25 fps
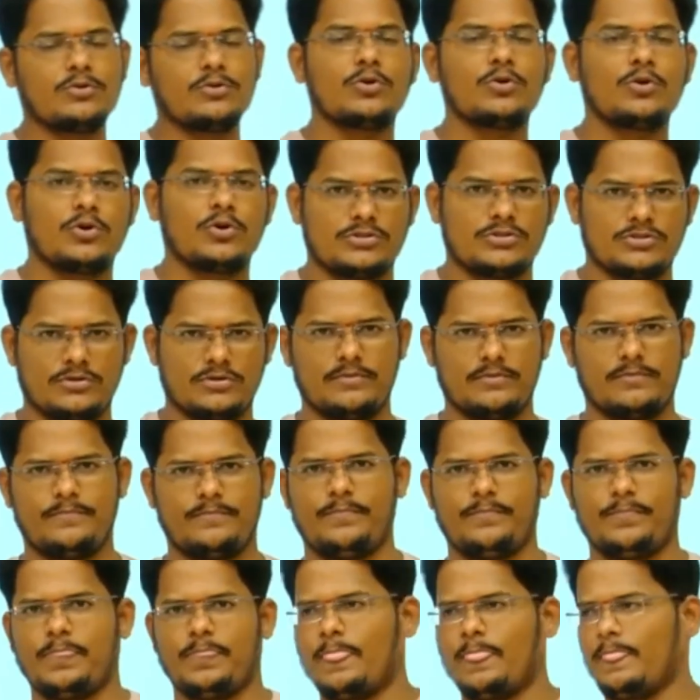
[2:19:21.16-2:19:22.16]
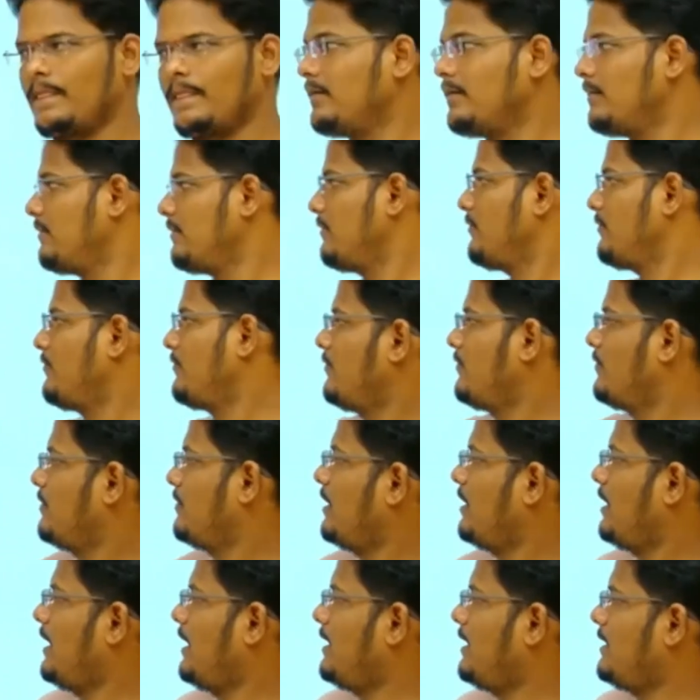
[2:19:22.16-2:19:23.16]
ozone
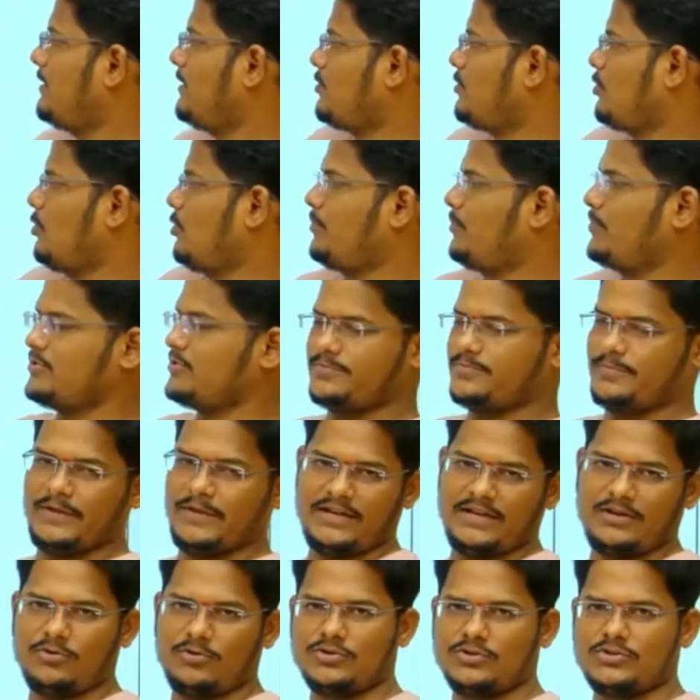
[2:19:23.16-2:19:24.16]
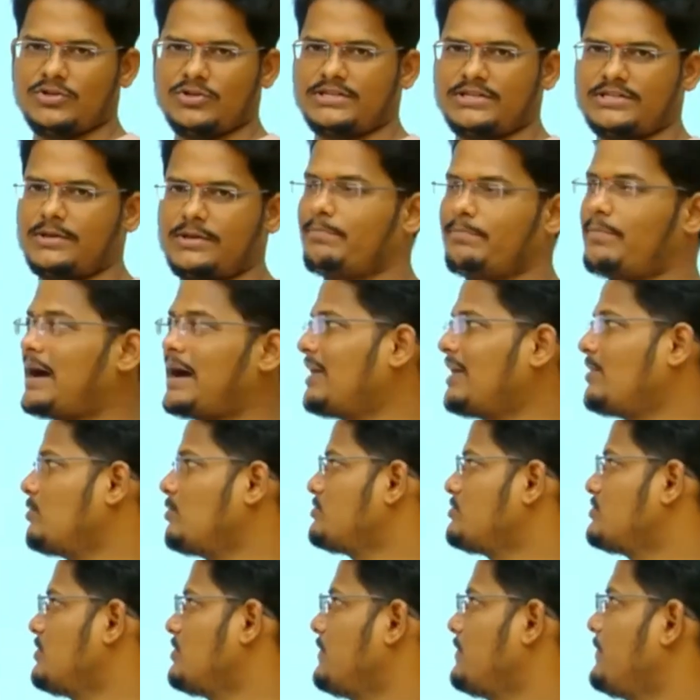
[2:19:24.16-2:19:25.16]
and tropospheric ozone is a bad ozone.
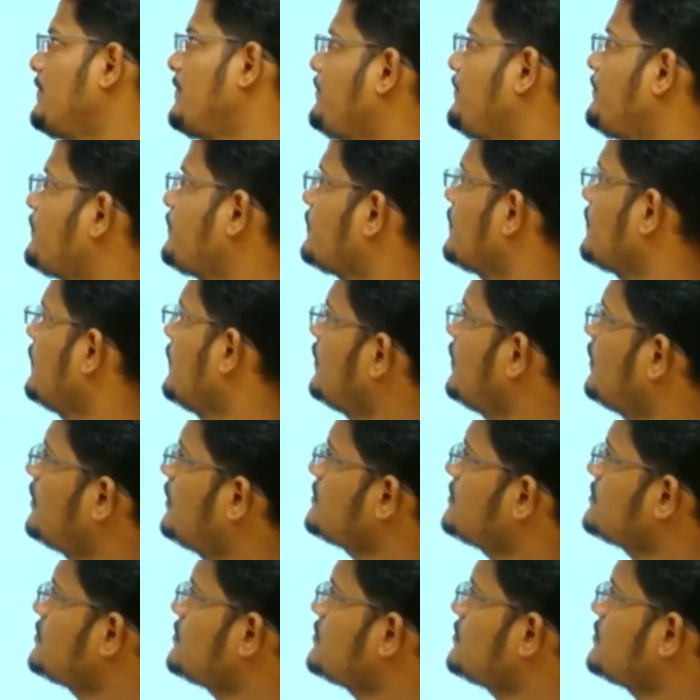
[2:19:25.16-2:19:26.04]
So